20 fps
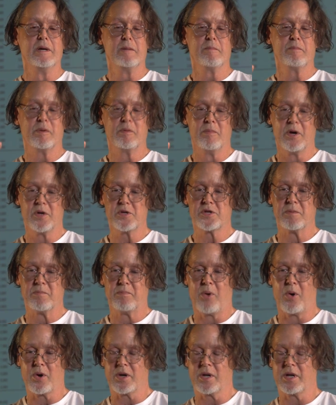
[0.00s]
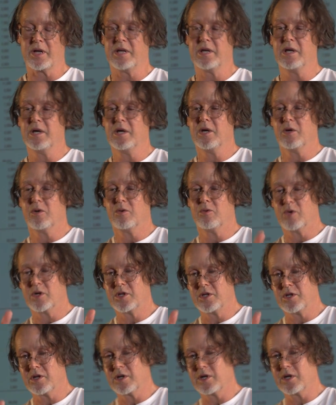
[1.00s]
But most importantly,
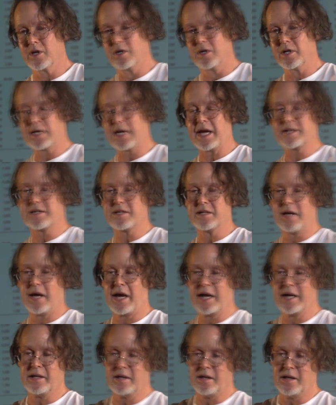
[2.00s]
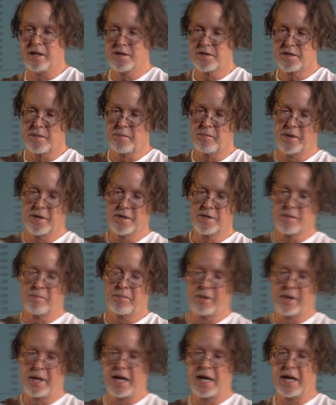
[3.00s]
what you're going to look at tonight is a
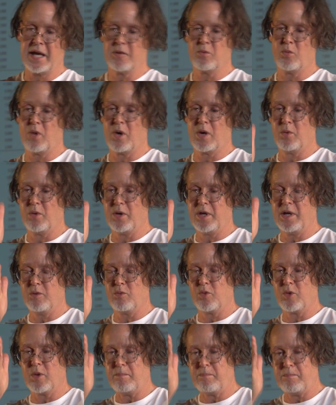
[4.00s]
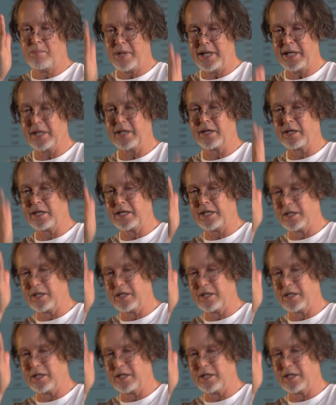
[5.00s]
plan where we repeatedly